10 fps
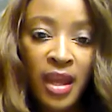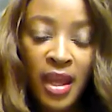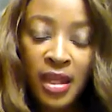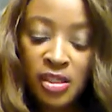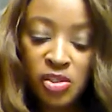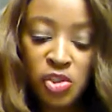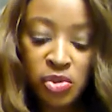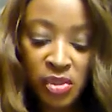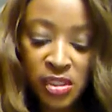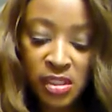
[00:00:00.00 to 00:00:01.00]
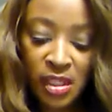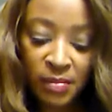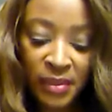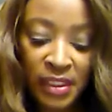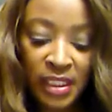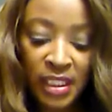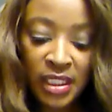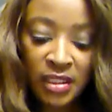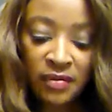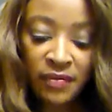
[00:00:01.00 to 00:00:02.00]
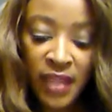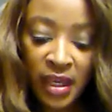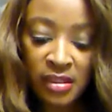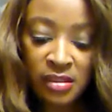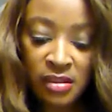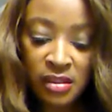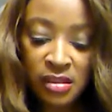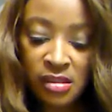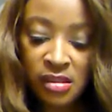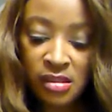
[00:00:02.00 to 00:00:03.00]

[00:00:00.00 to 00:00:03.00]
and trust and believe that this